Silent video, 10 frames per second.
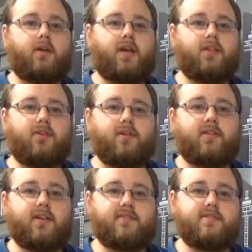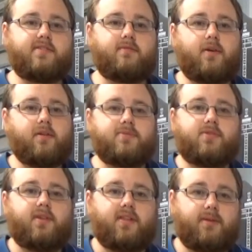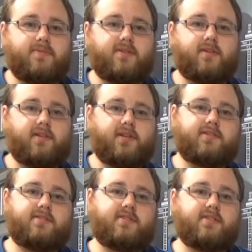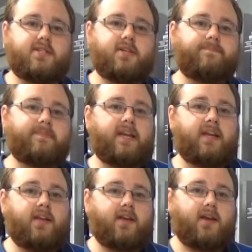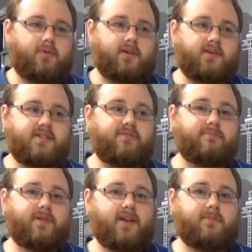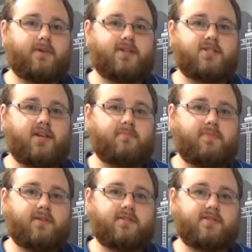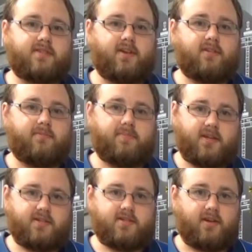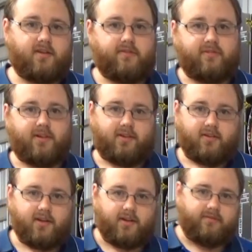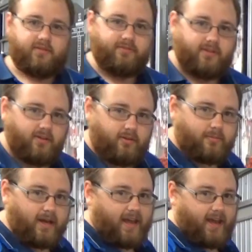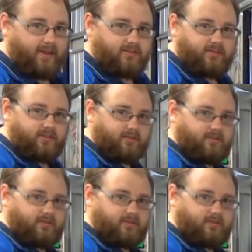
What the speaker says: Hello collectors, and welcome to another episode of Collector's Edition. We're in a different part of my shed because it's the only bench I could find long enough to fit all my hats.